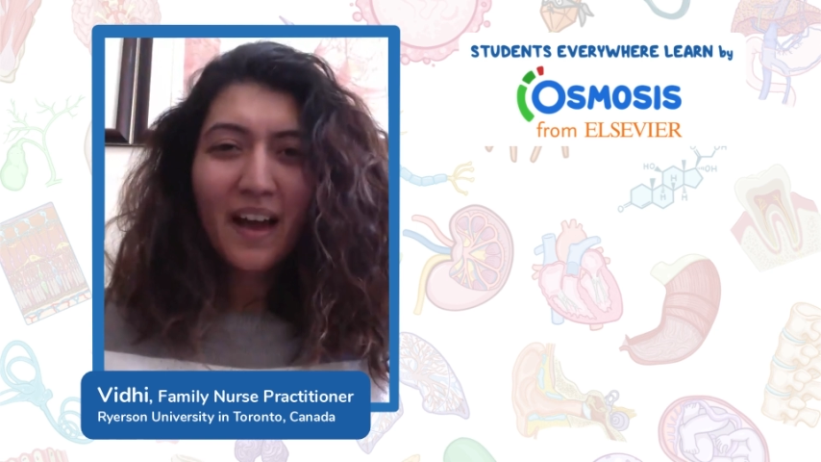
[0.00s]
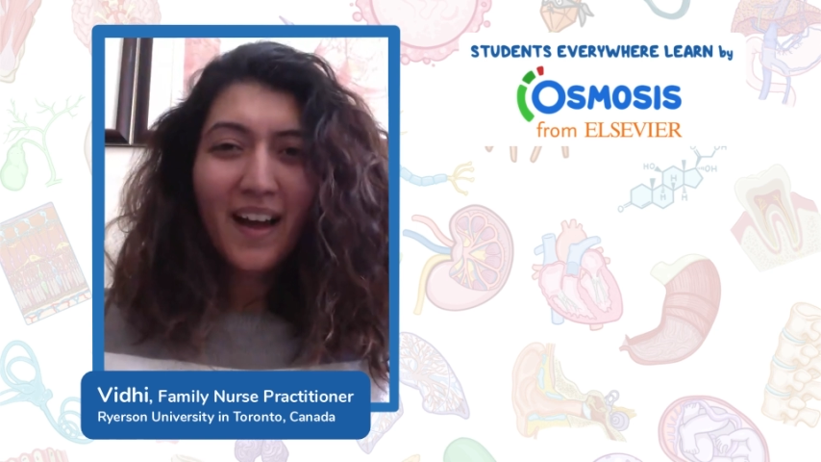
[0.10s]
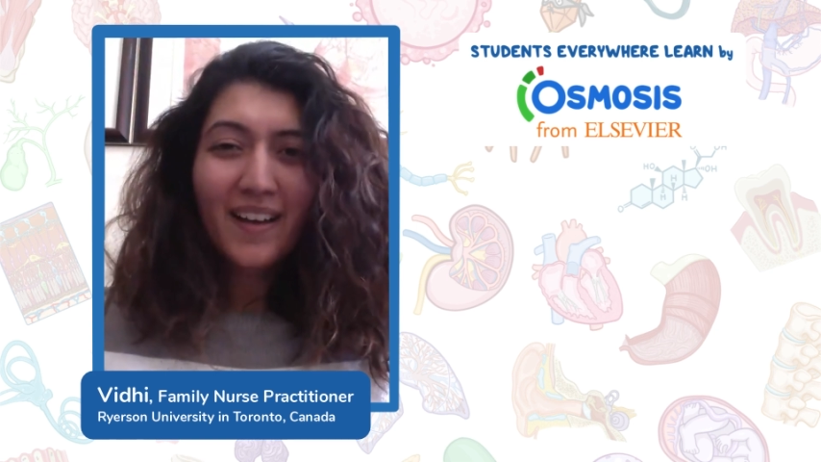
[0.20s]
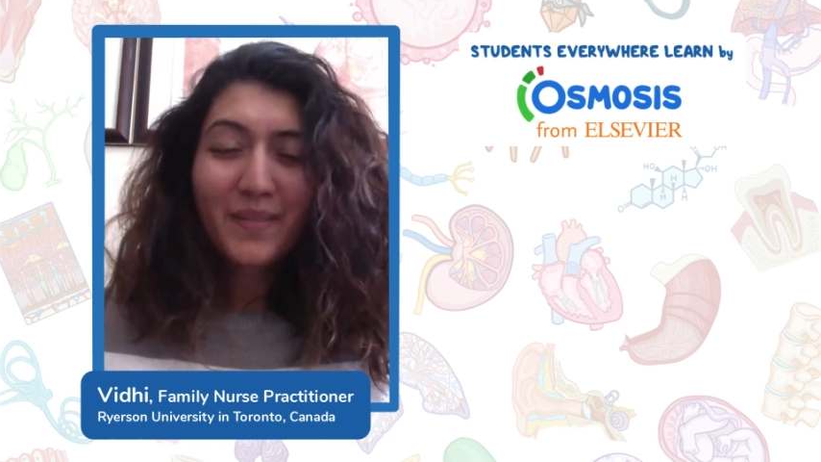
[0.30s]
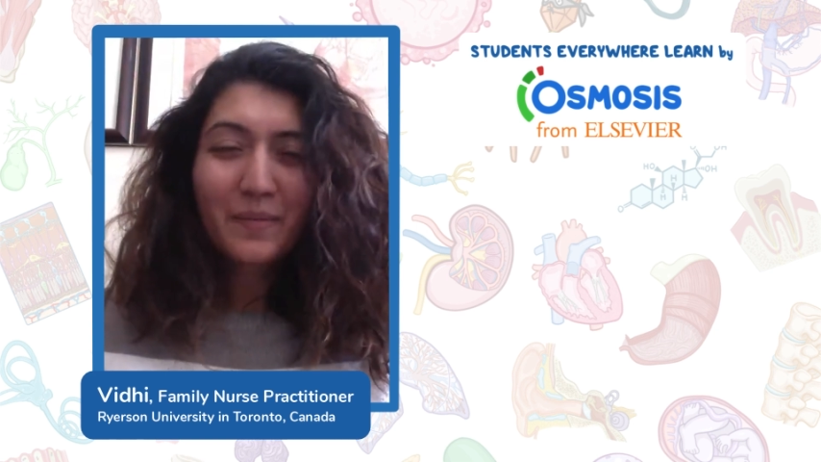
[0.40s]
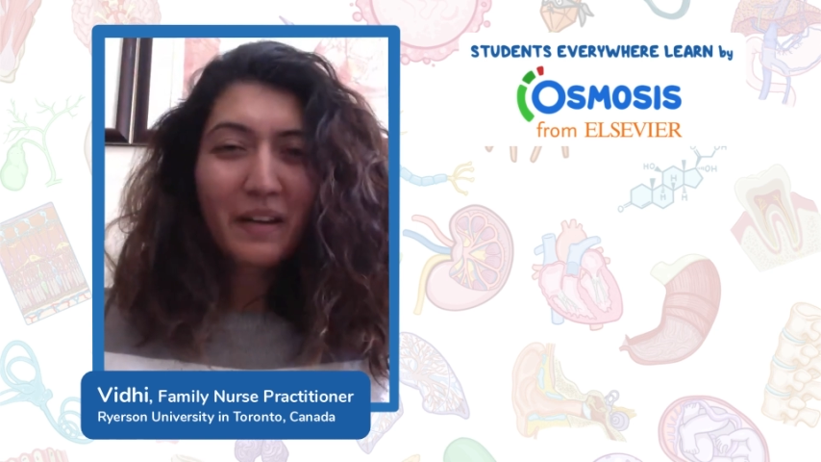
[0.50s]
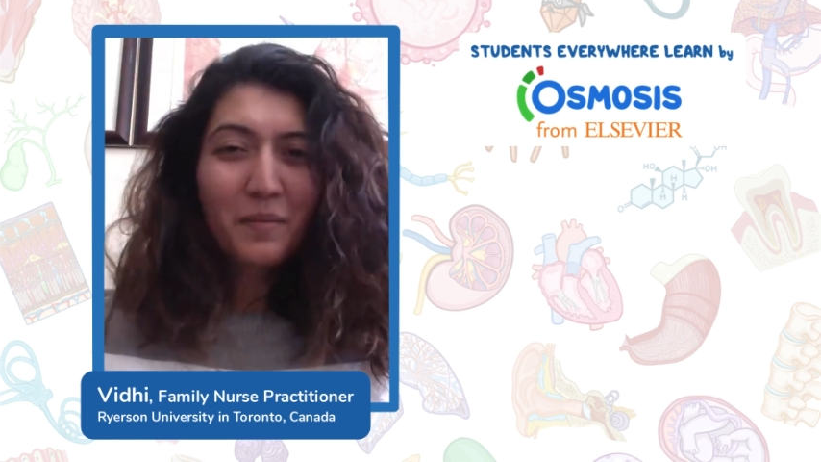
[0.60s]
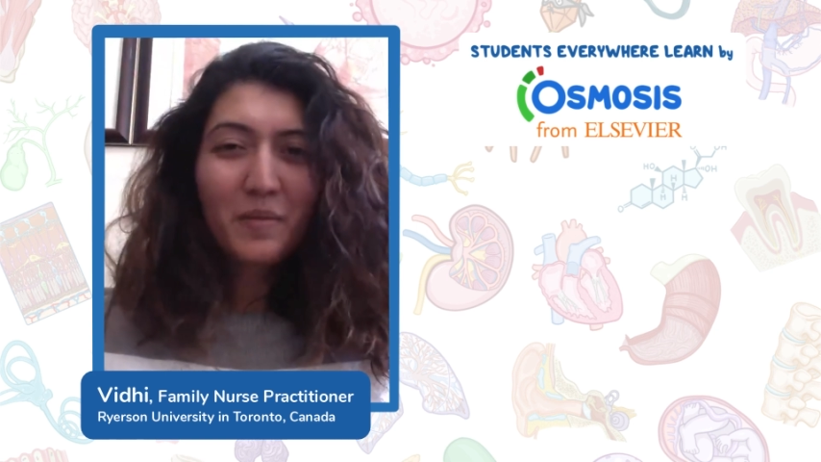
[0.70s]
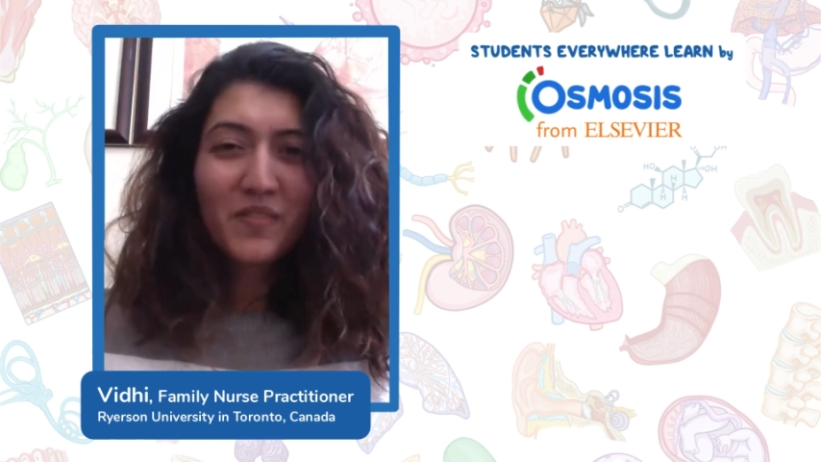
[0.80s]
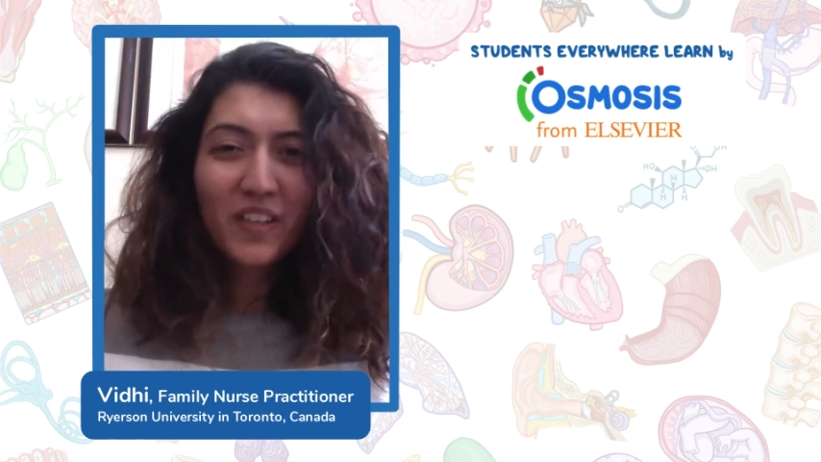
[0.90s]
Hi, my
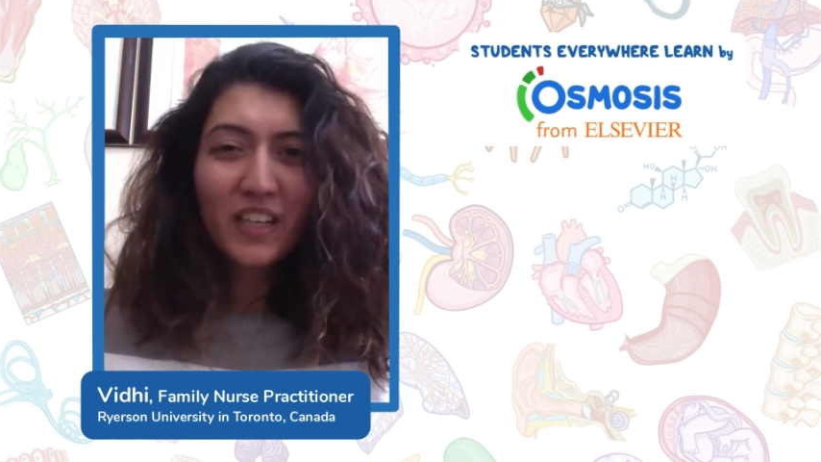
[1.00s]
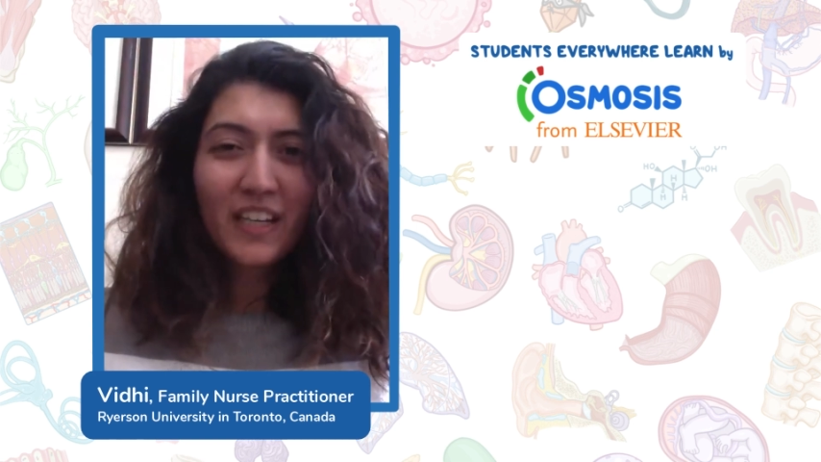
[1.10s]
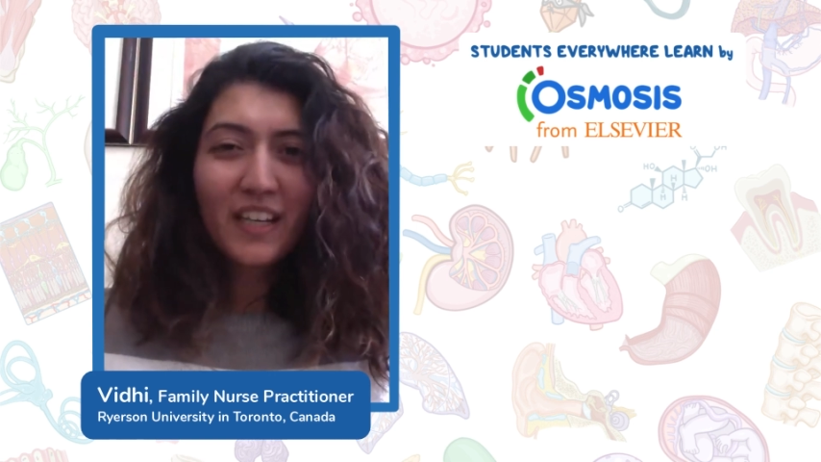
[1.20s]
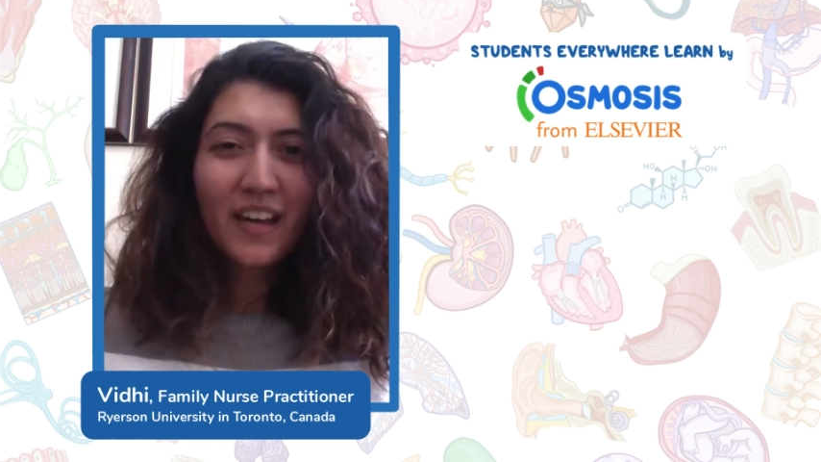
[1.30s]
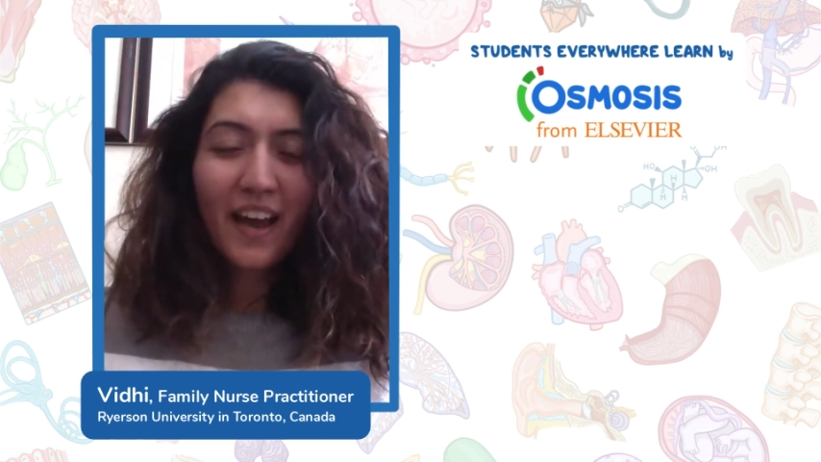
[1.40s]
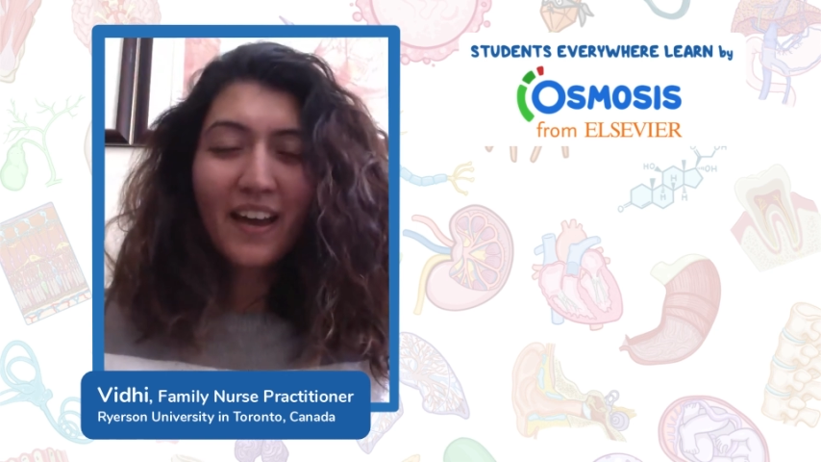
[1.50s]
name is Vidhi,